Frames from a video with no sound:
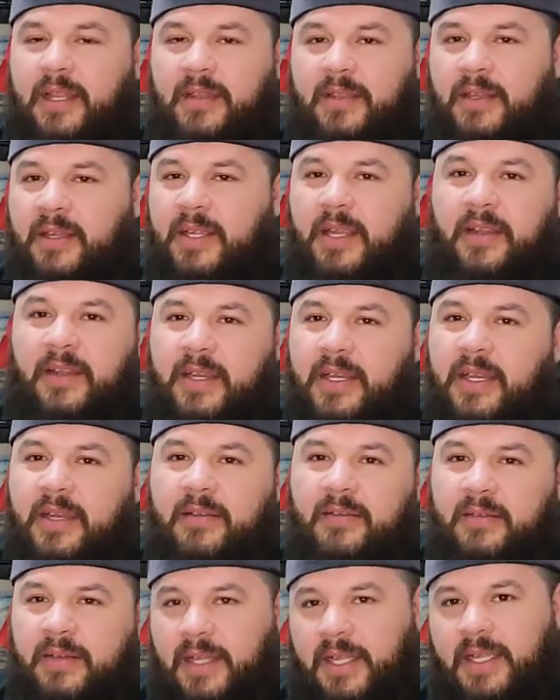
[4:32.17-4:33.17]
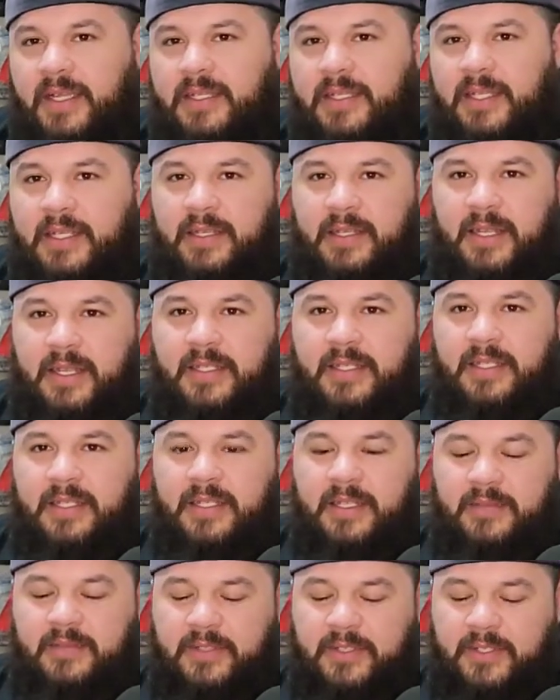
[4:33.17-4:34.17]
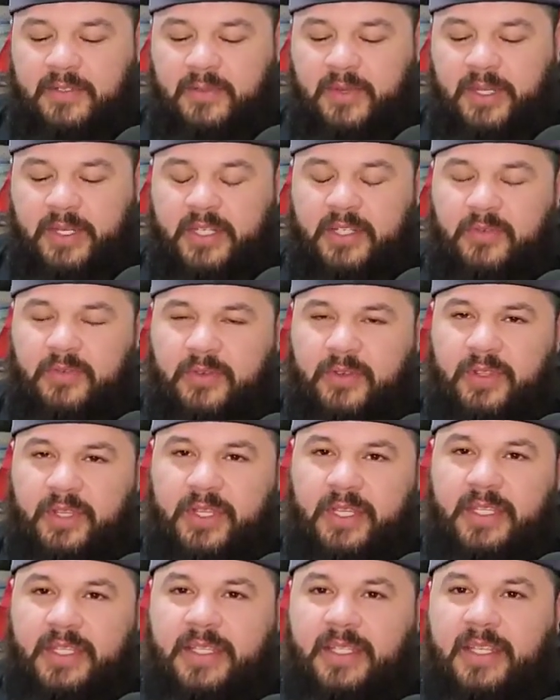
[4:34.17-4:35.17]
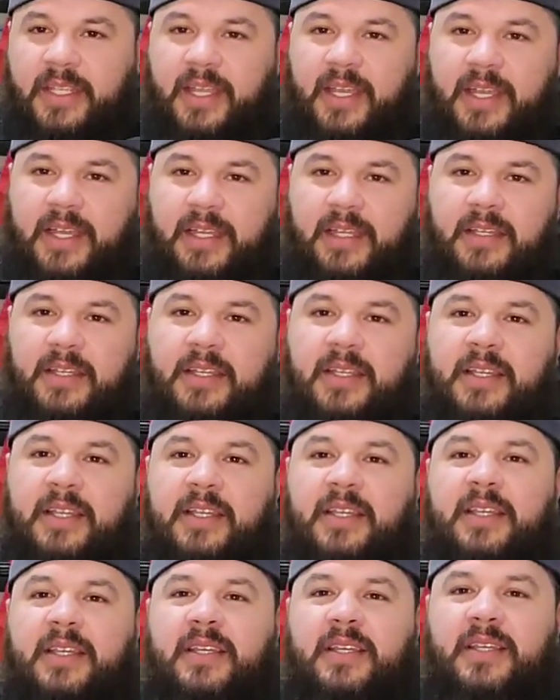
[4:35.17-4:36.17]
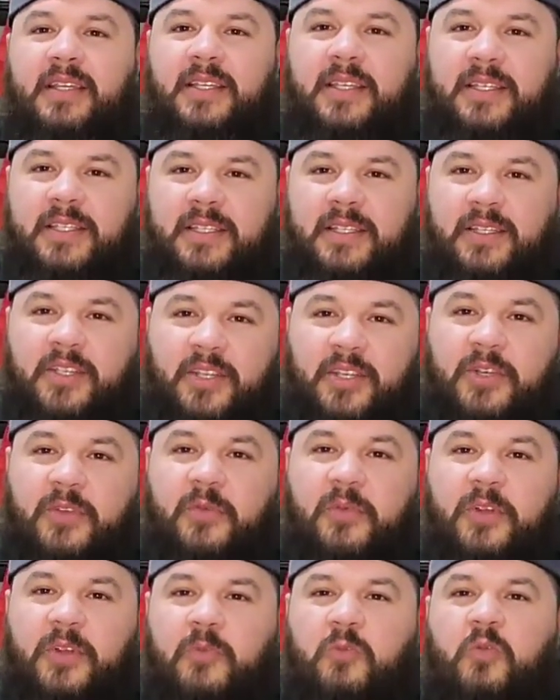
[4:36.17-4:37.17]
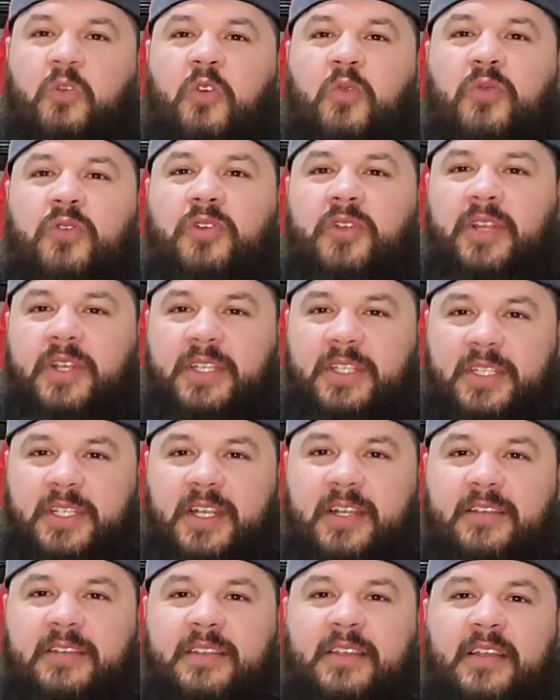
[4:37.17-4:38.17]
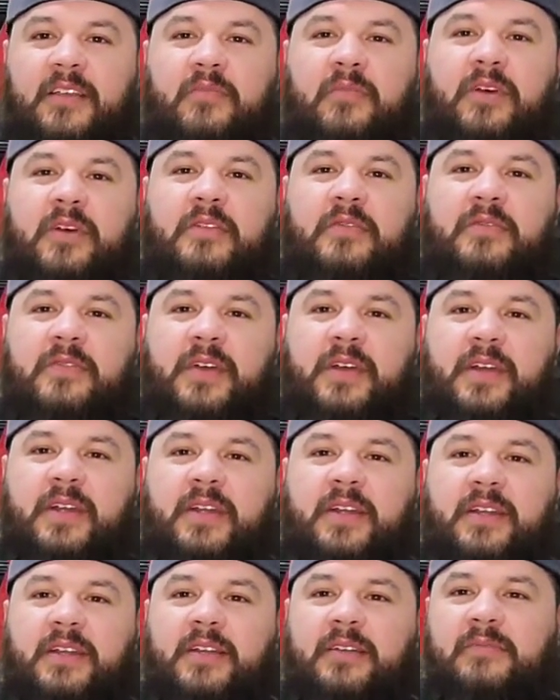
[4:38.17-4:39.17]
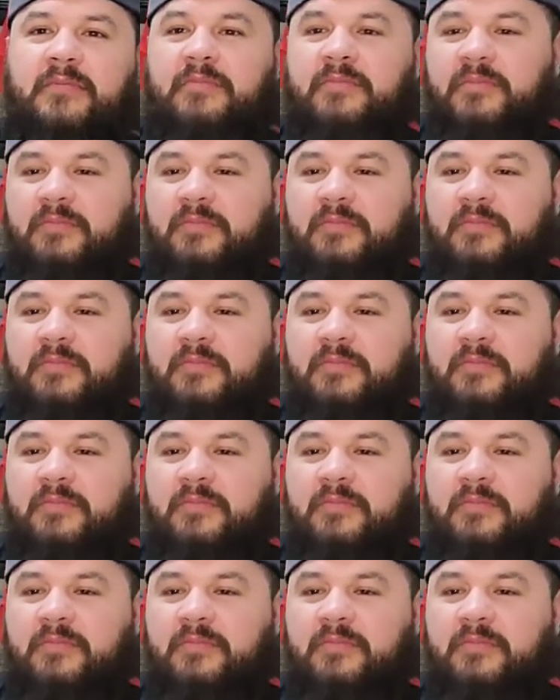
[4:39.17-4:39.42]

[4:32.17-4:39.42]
Hungarian, like I said, lends itself to sweetness, where this kind of is a good winter warmer. You're going to sit outside by a fire,